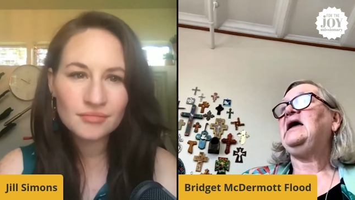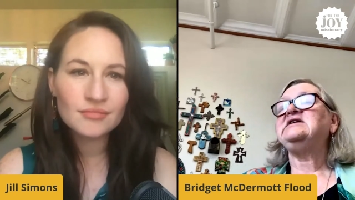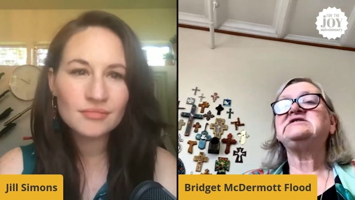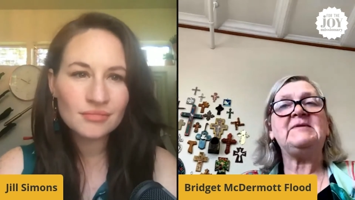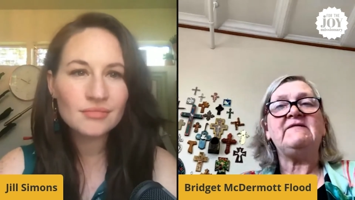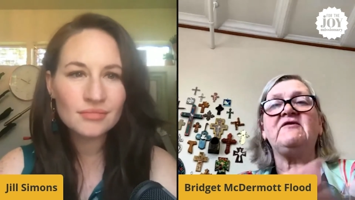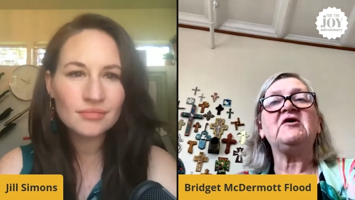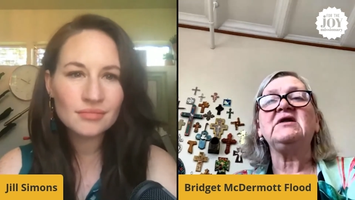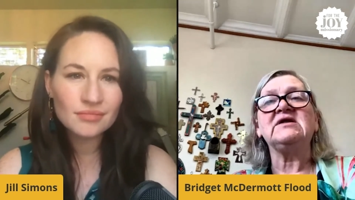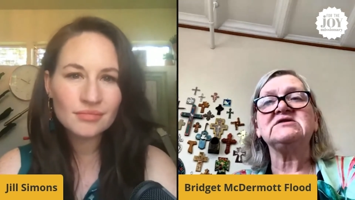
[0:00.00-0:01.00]
Speaker 1: He spent
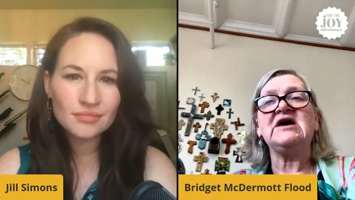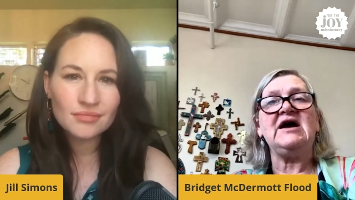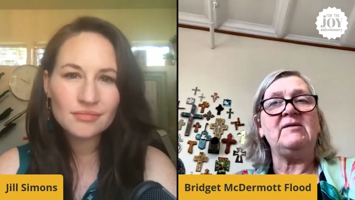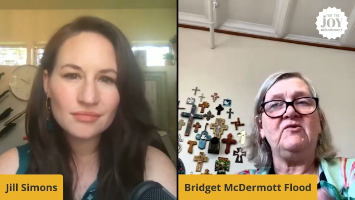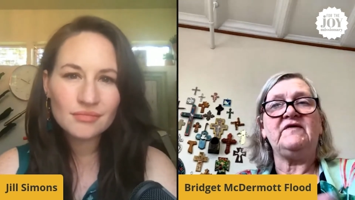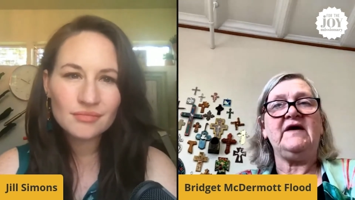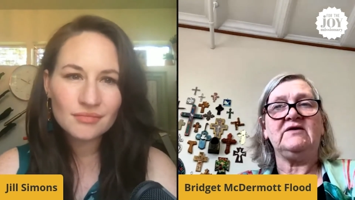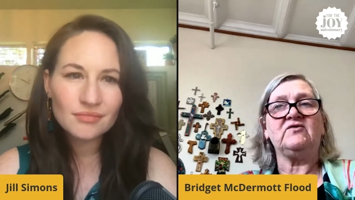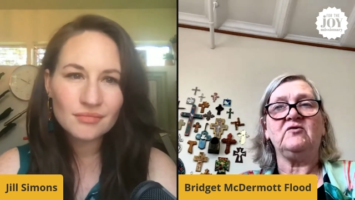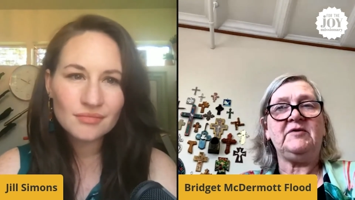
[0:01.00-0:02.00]
very little time with that
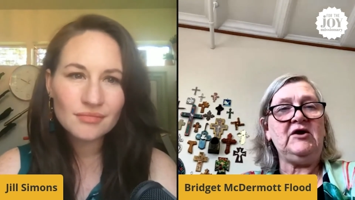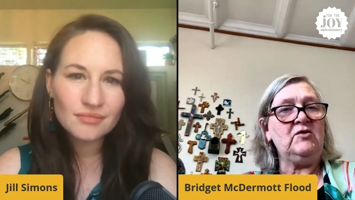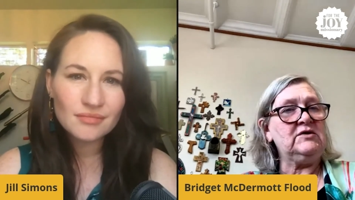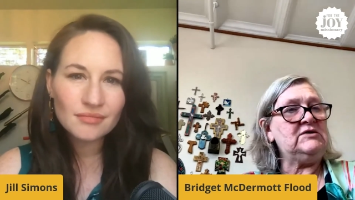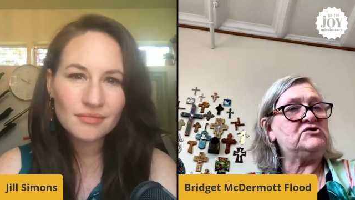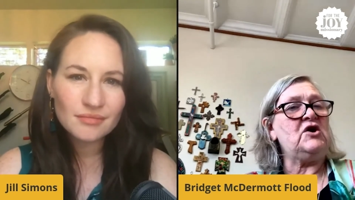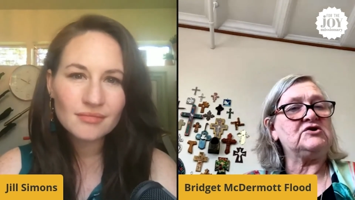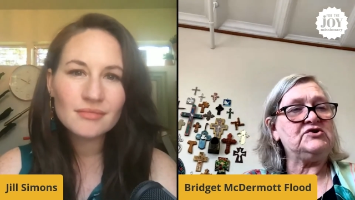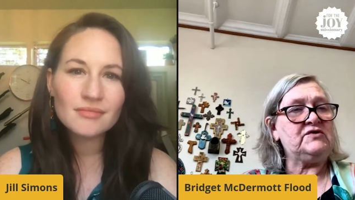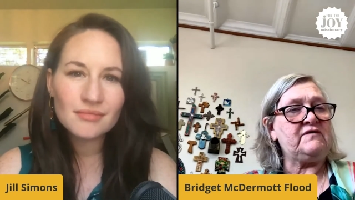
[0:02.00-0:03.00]
group. He only talked
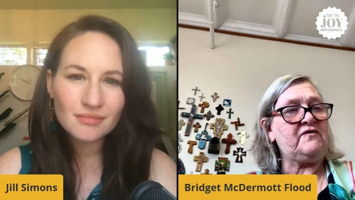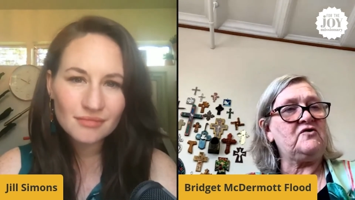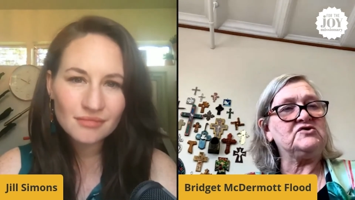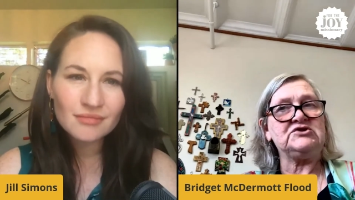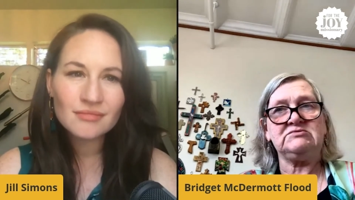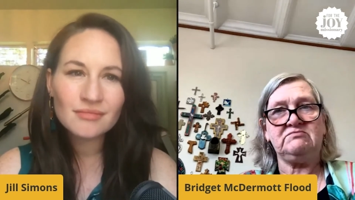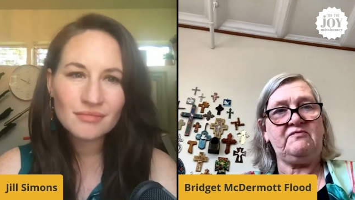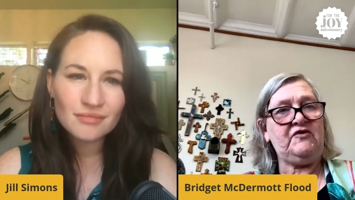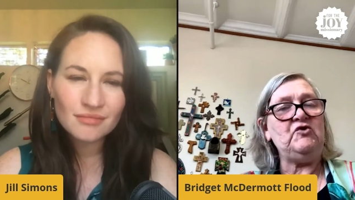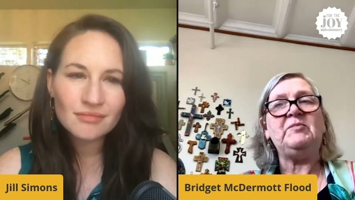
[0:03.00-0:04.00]
to the first
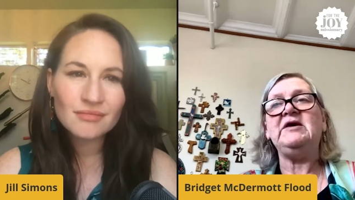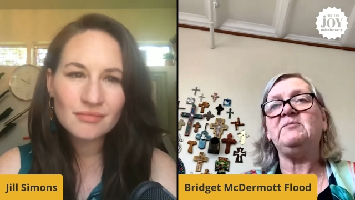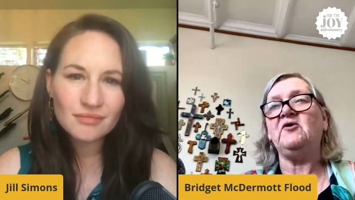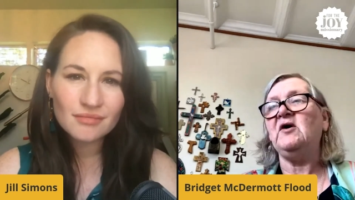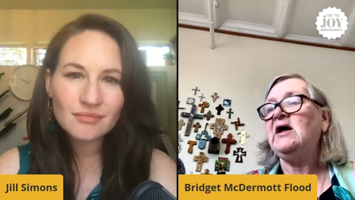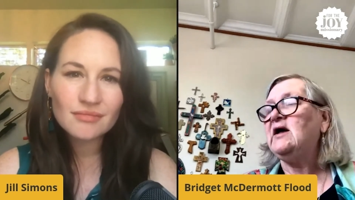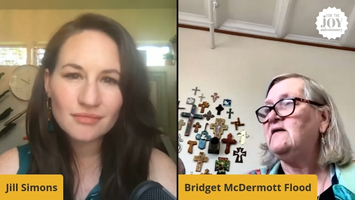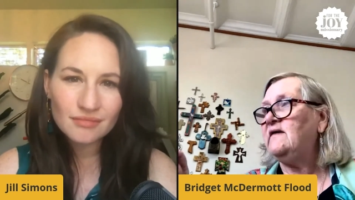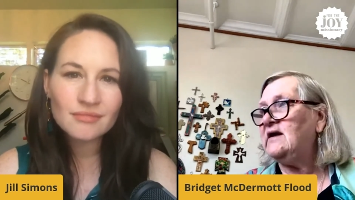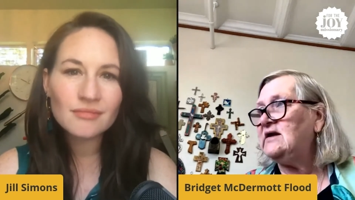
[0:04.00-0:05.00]
few people.
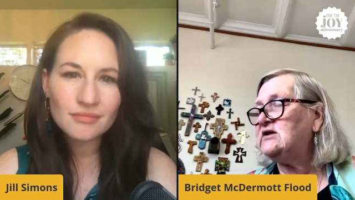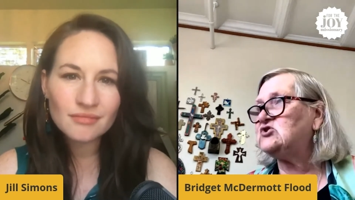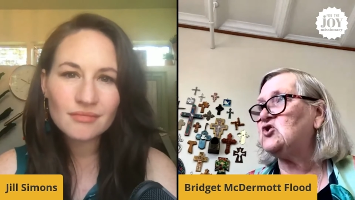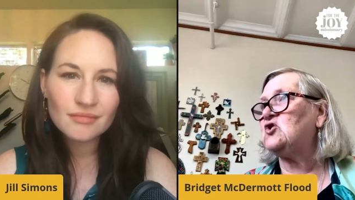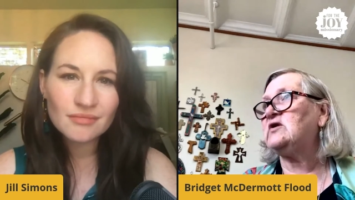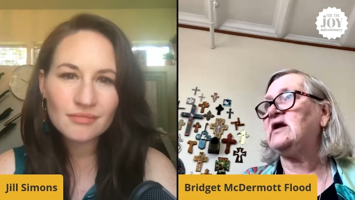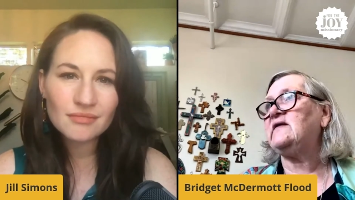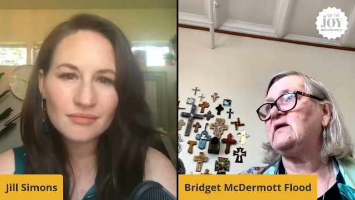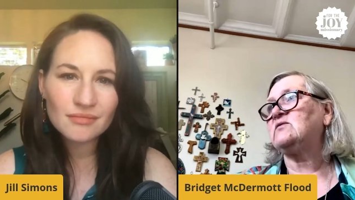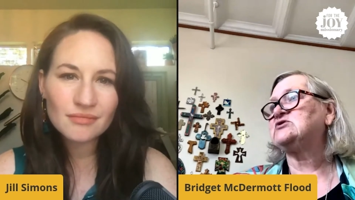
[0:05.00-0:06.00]
Then he turned, and
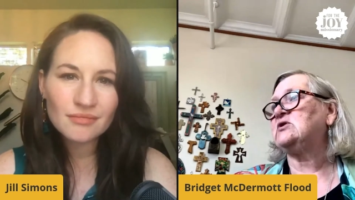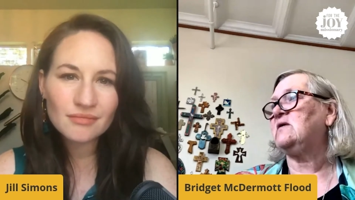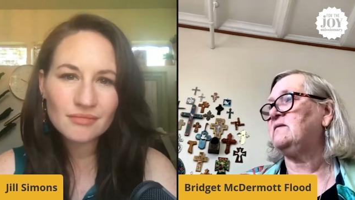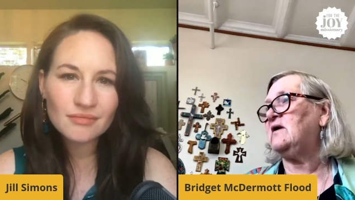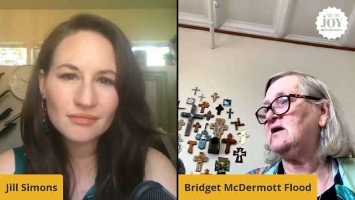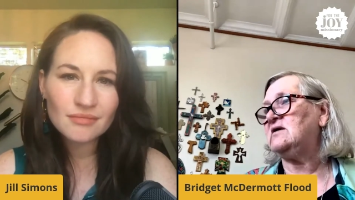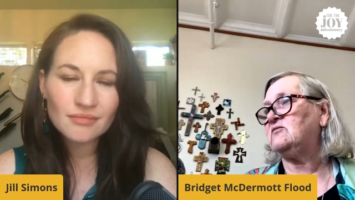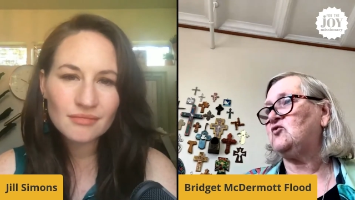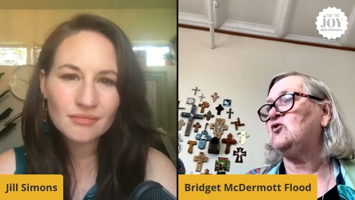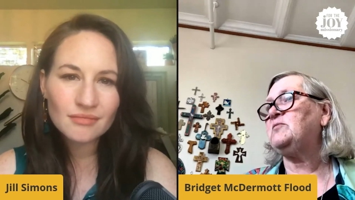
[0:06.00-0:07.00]
there was a, a,
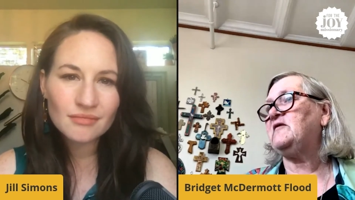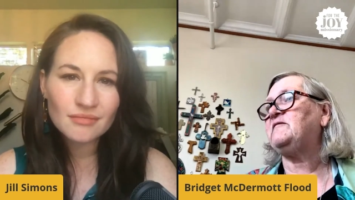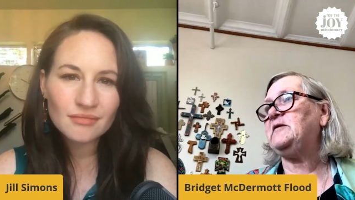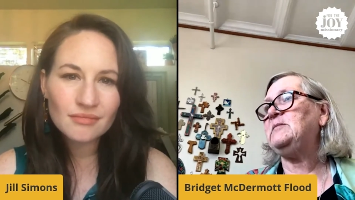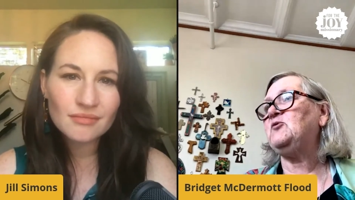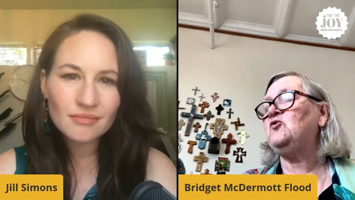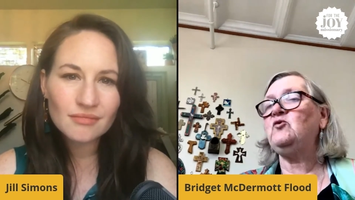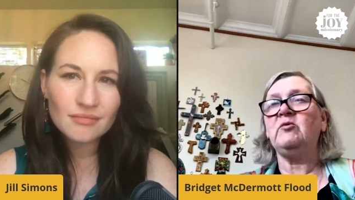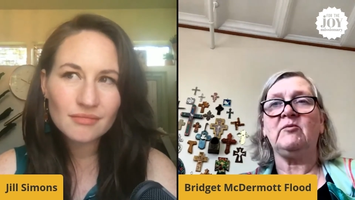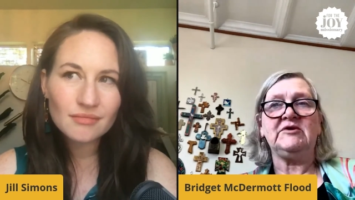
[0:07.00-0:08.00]
group of people who
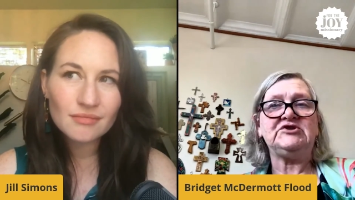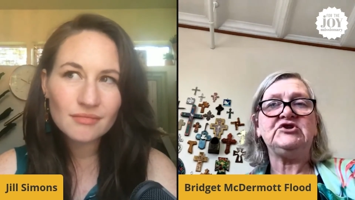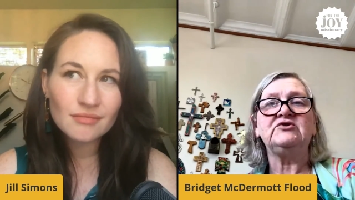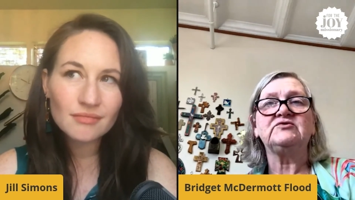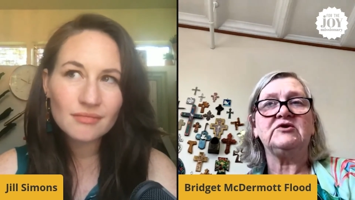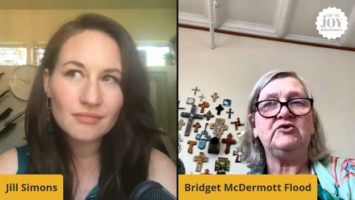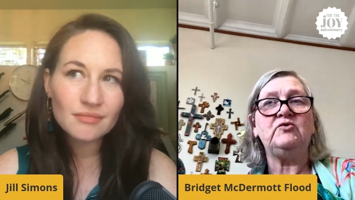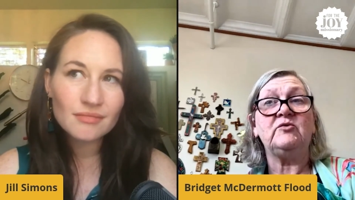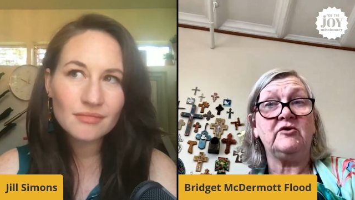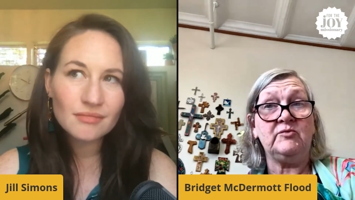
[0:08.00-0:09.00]
were with children who
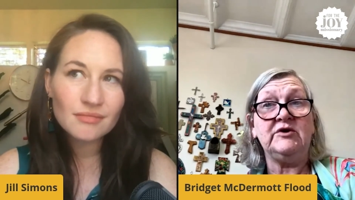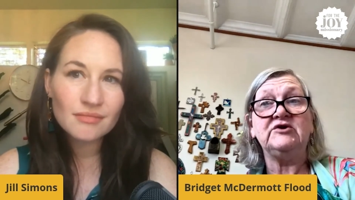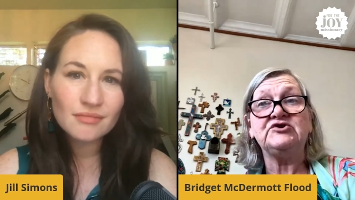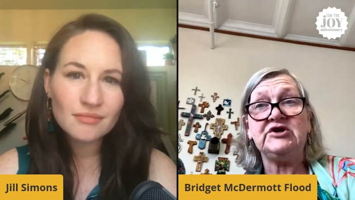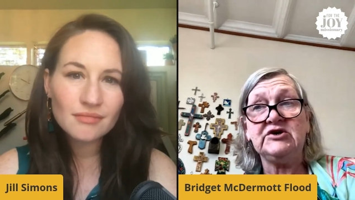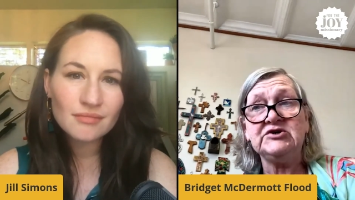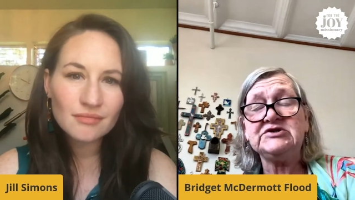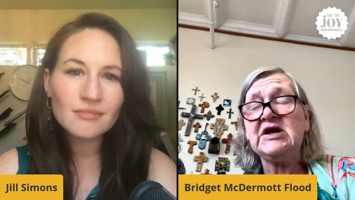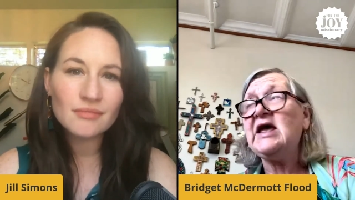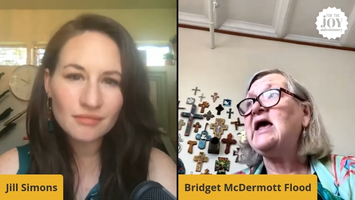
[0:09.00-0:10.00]
were in wheelchairs.
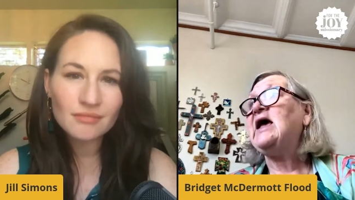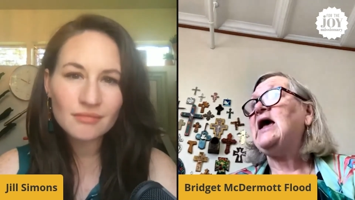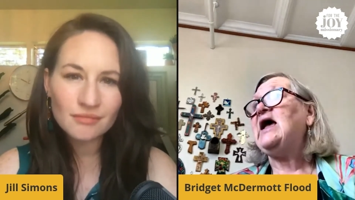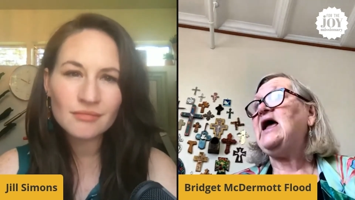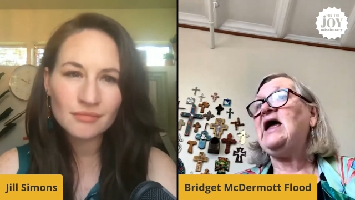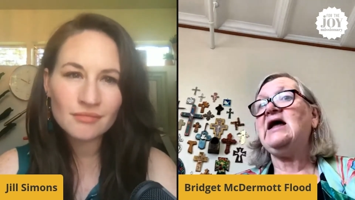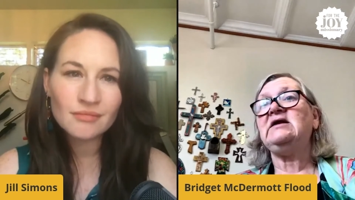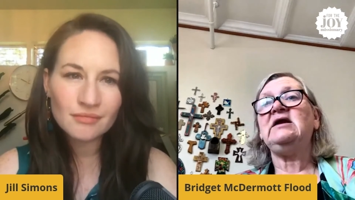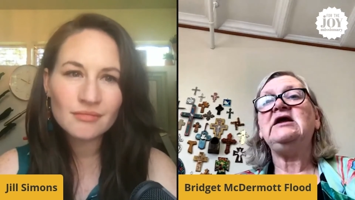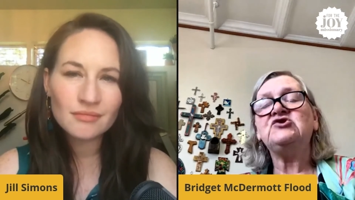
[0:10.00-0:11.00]
Mm-hmm. And
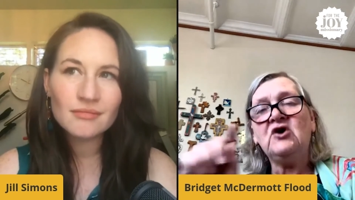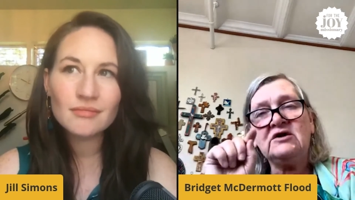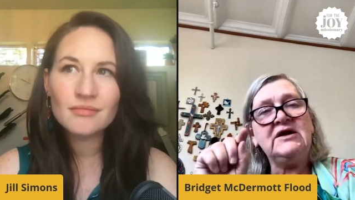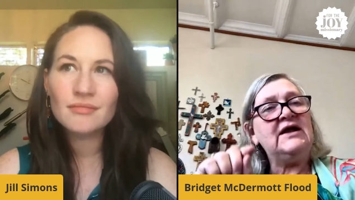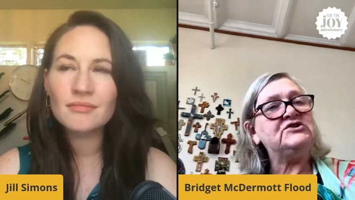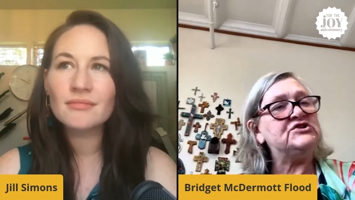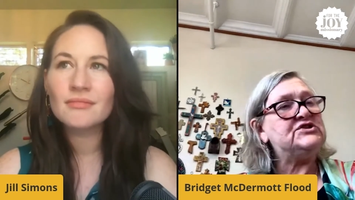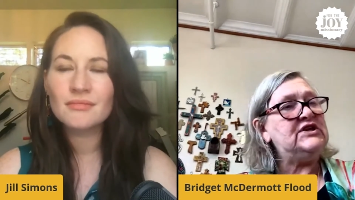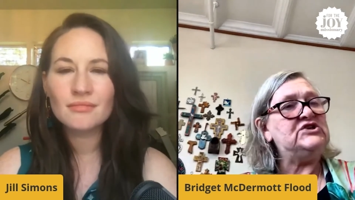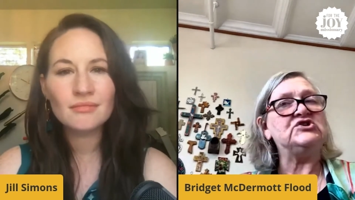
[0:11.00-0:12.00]
he talked not just to each